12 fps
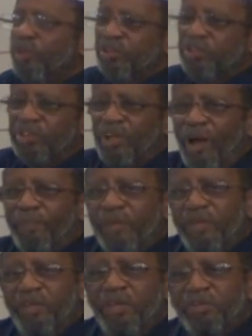can
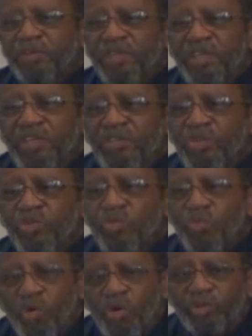stop anything
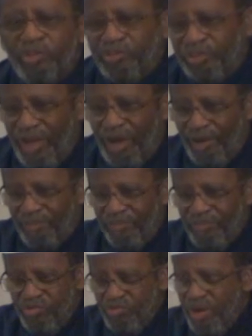you want to
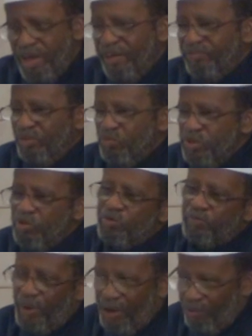stop. You have the
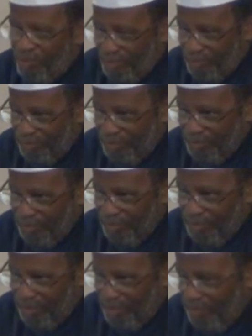willpower.
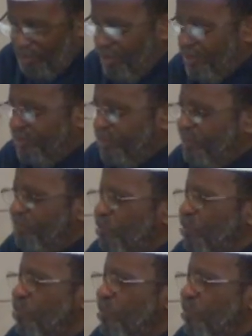Allah has given you